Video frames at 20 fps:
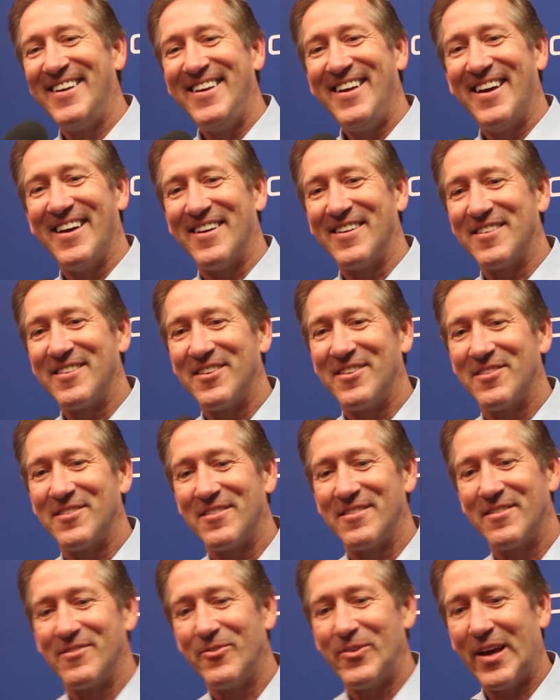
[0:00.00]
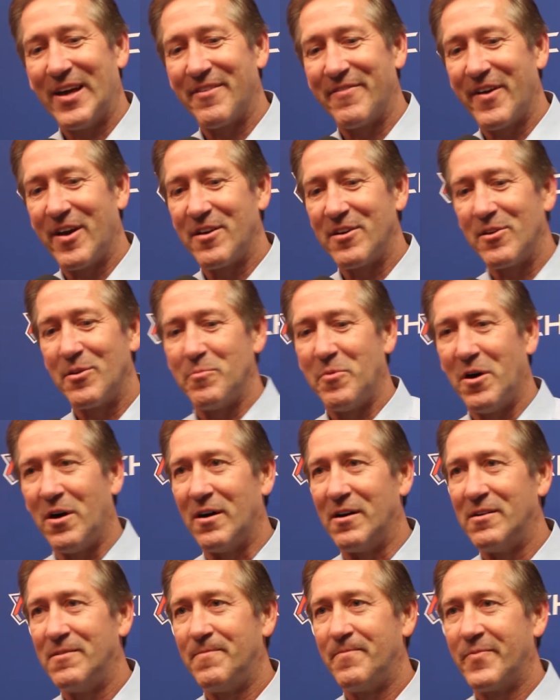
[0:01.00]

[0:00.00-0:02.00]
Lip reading: Yeah. We got to value the ball.